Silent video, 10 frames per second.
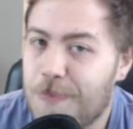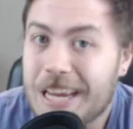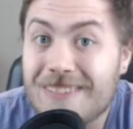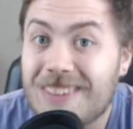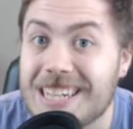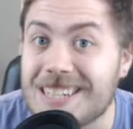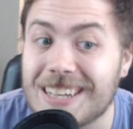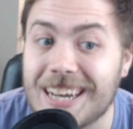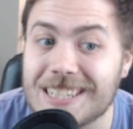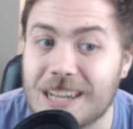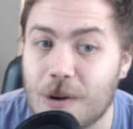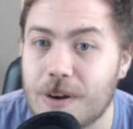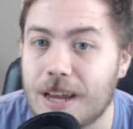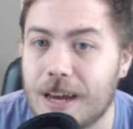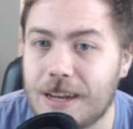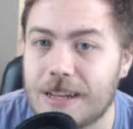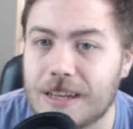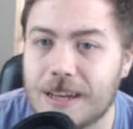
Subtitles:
it basically has go again.